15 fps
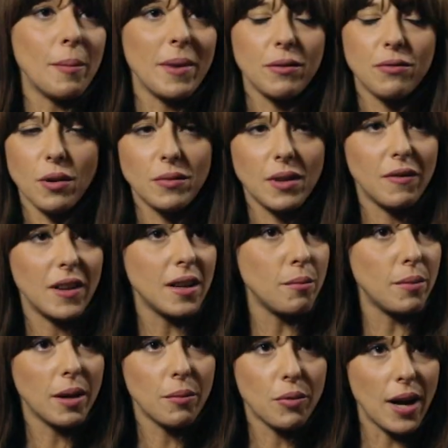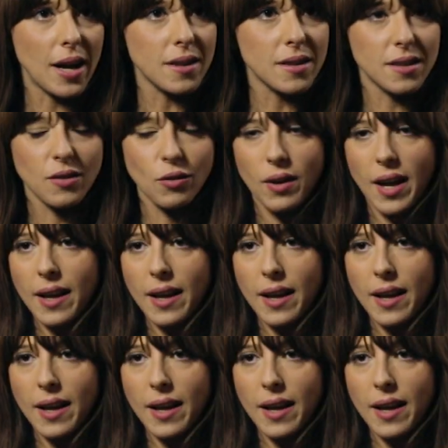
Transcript: I mean, from the very big brands, you know,